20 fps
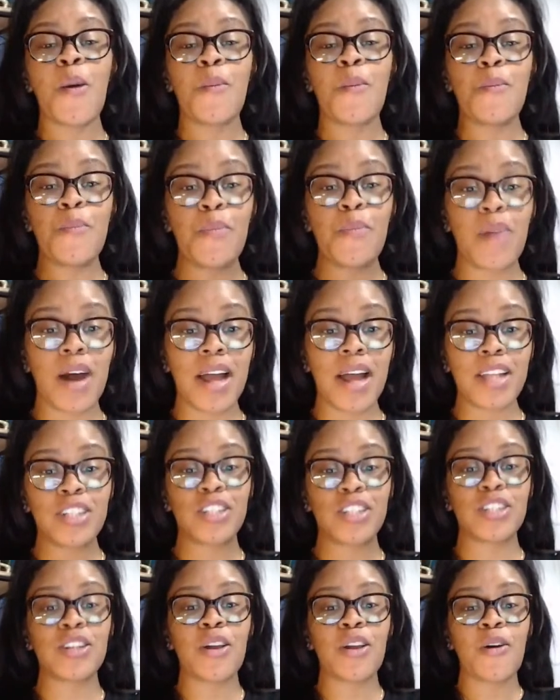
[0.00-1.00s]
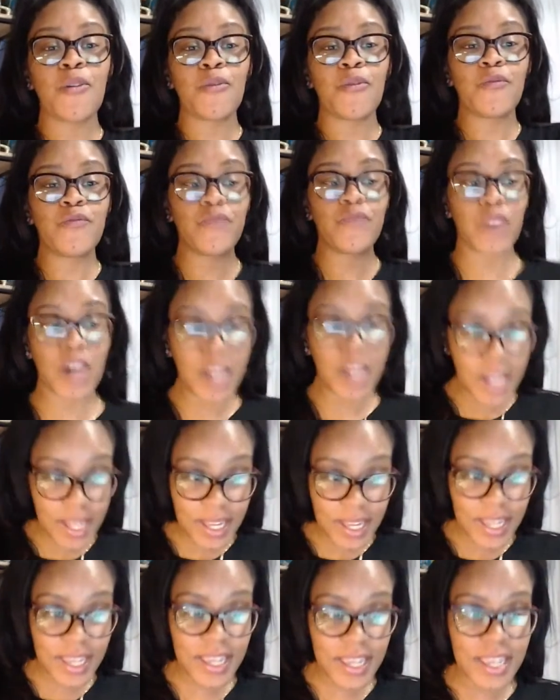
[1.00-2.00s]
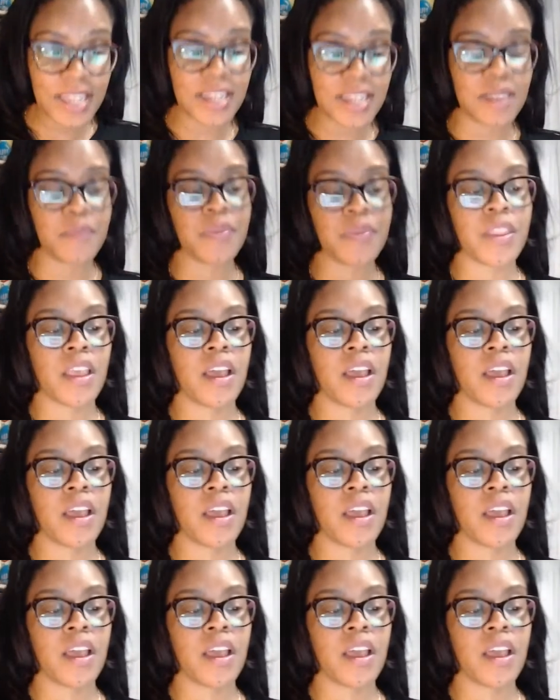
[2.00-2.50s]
much fun.